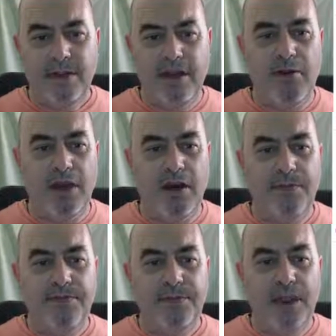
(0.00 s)
here we go.
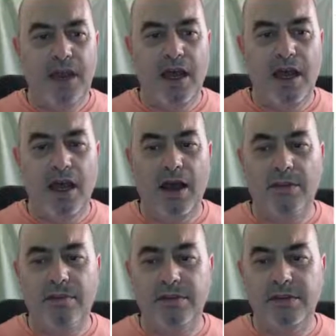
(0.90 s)

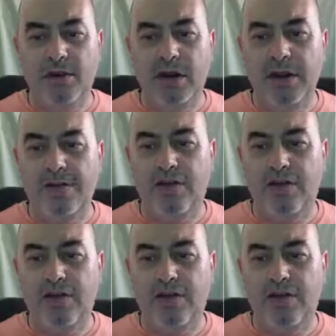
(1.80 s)
So I need